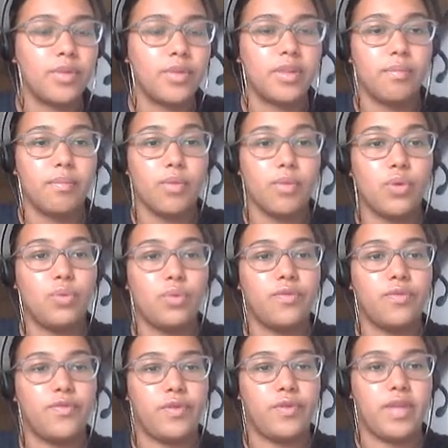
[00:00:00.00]

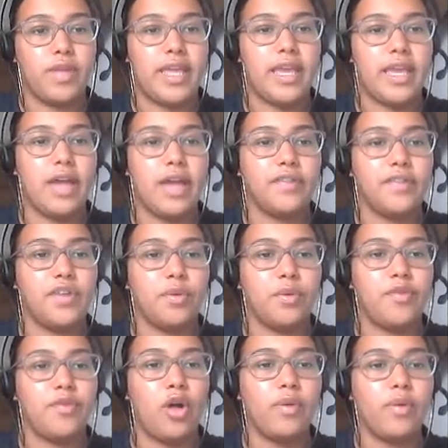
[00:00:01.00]
move here. So
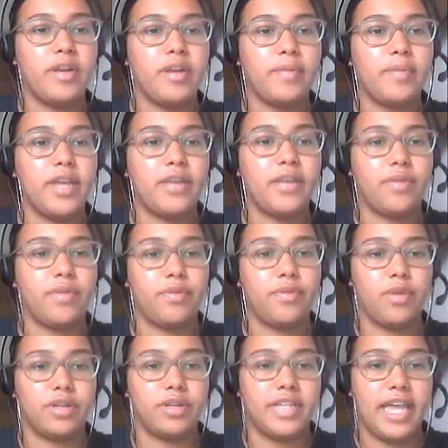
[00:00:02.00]
we've already played with
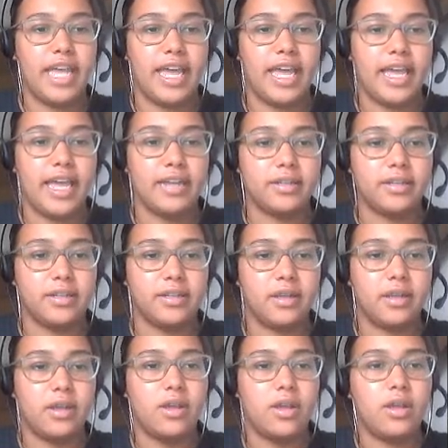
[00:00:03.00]
rotate.
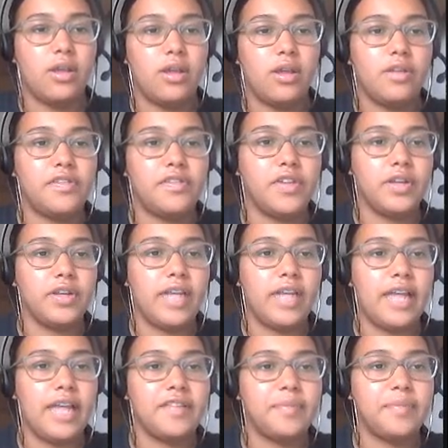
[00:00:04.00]
So
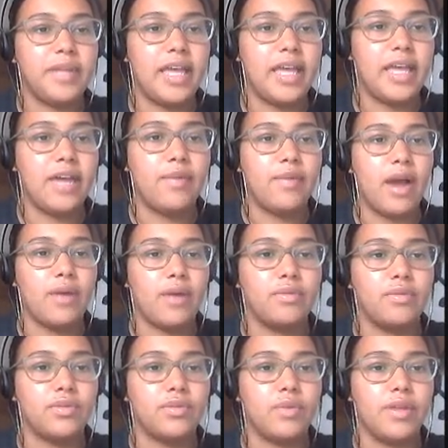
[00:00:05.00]
let's play
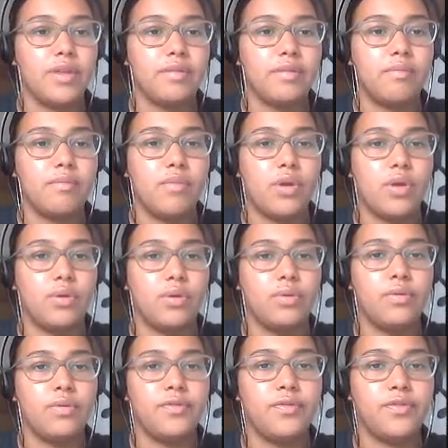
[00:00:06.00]
around with
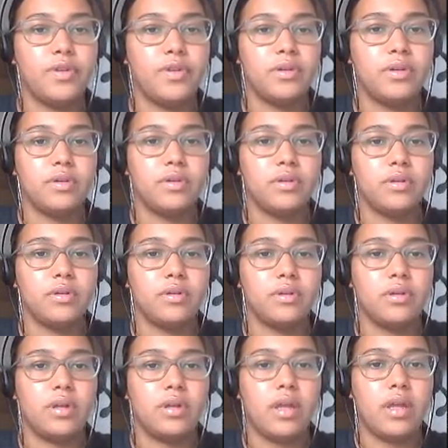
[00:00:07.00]
move.
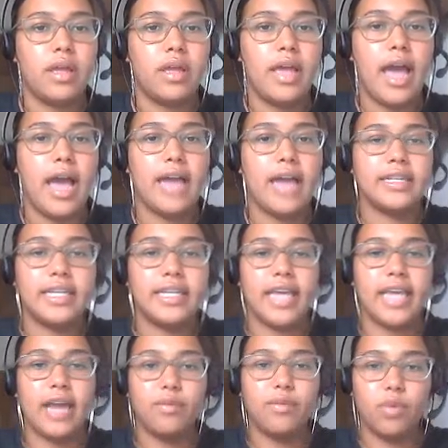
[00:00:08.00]
And
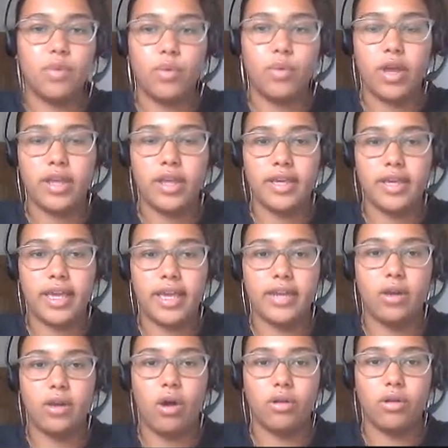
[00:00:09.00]
again, we're
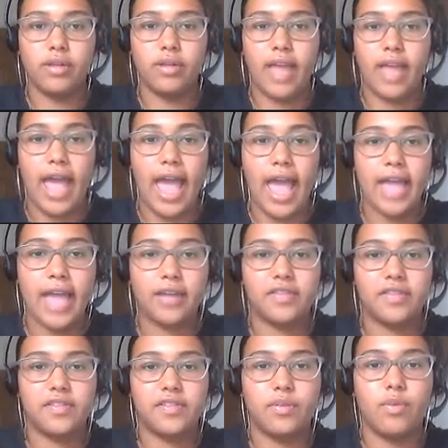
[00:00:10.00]
working on the
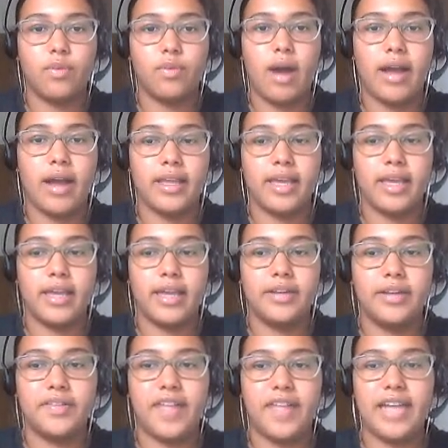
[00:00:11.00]
X, Y,
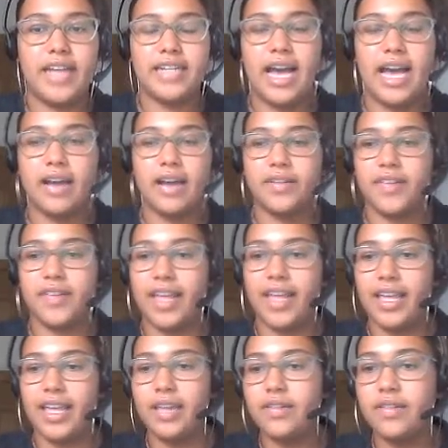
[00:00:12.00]
and Z
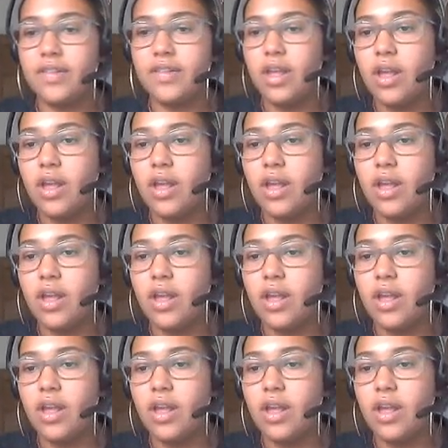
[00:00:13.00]
axes.